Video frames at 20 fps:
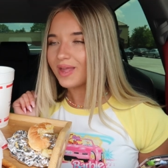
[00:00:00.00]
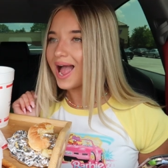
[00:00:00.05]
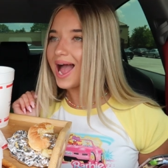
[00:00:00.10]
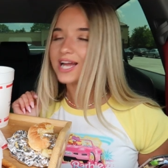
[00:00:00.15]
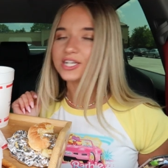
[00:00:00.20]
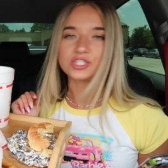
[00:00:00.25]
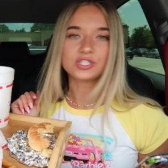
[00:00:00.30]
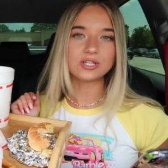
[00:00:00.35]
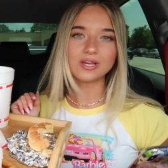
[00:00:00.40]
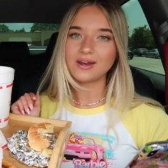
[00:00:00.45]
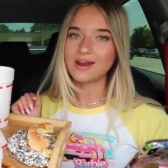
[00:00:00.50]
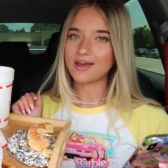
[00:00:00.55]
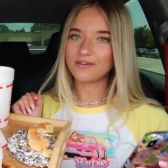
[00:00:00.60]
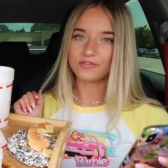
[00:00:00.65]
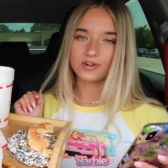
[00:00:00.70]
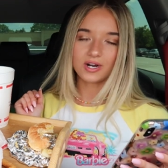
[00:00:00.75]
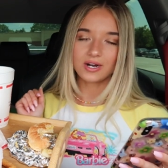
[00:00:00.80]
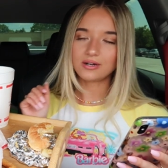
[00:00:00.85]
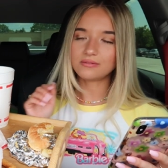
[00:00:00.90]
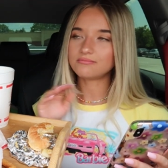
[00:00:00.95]
I just could
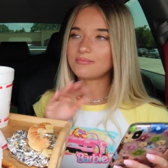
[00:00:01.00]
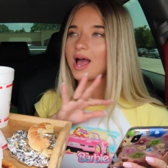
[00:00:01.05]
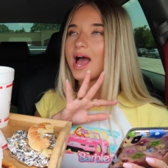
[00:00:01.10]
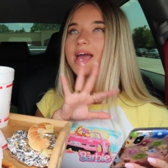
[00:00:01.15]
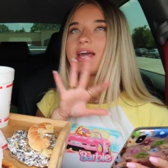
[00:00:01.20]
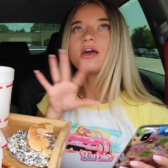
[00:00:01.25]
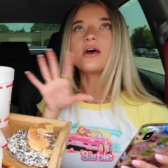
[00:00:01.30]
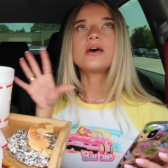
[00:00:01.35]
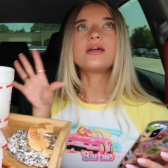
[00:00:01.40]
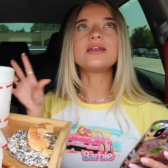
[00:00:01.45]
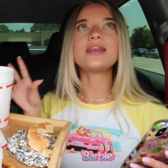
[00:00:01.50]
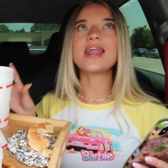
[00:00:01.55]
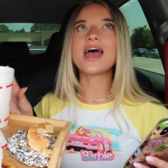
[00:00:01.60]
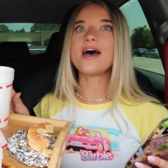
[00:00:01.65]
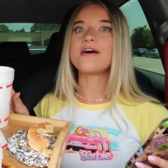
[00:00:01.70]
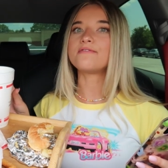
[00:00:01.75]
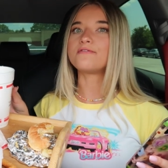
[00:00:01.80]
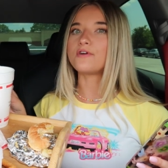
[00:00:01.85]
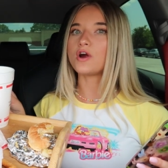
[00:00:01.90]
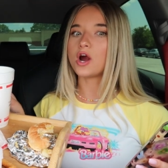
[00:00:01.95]
never. I could
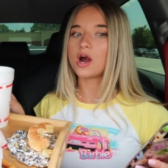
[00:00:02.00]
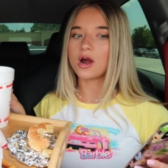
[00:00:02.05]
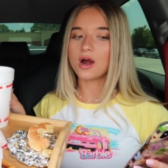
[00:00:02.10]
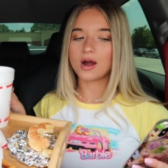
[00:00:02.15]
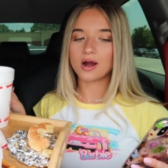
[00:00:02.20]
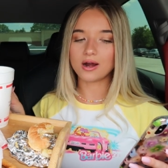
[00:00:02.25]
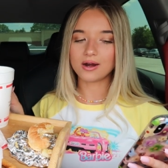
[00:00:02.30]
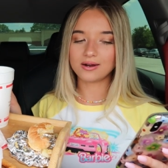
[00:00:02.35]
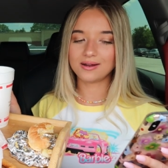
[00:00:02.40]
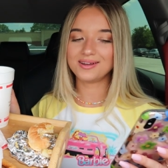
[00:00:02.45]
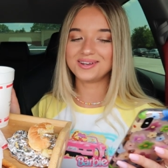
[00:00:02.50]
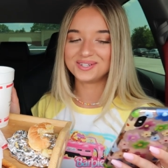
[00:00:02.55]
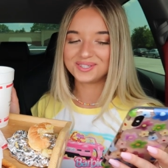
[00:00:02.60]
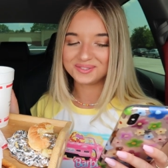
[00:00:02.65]
never.